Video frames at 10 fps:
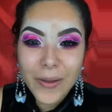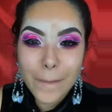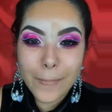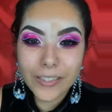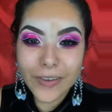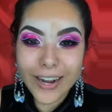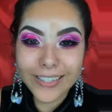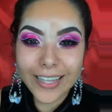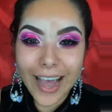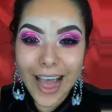Miss Vero's
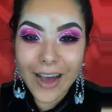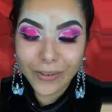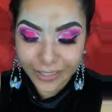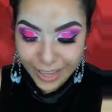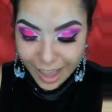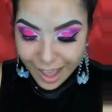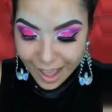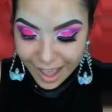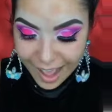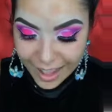in the house.
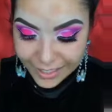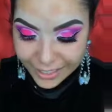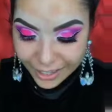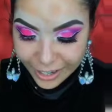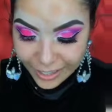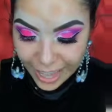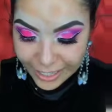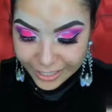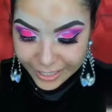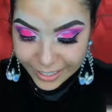Yes! These are her
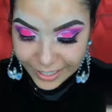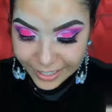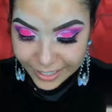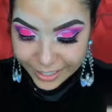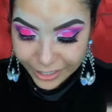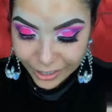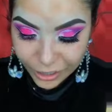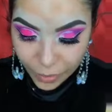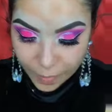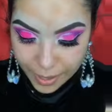lashes. They're
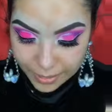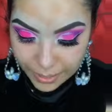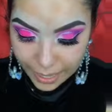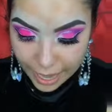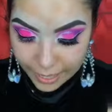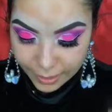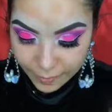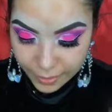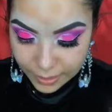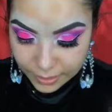so amazing. I
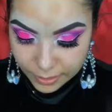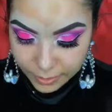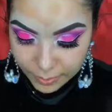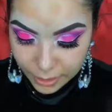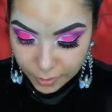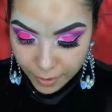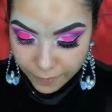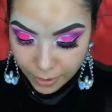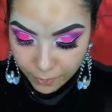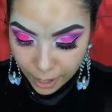love these. These are my
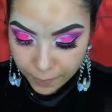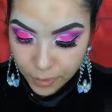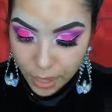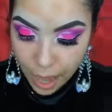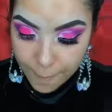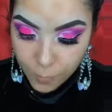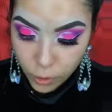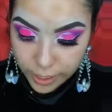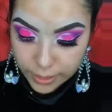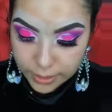favorite.
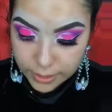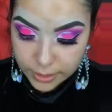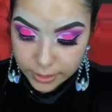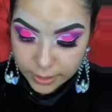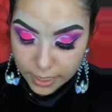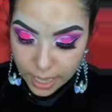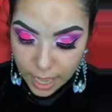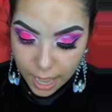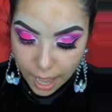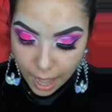Amores.
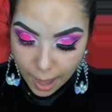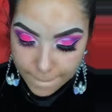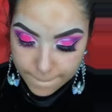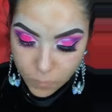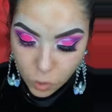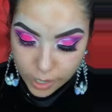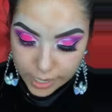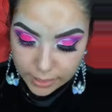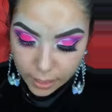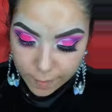
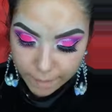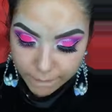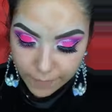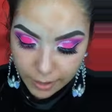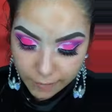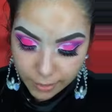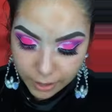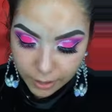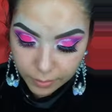Amores are my favorite.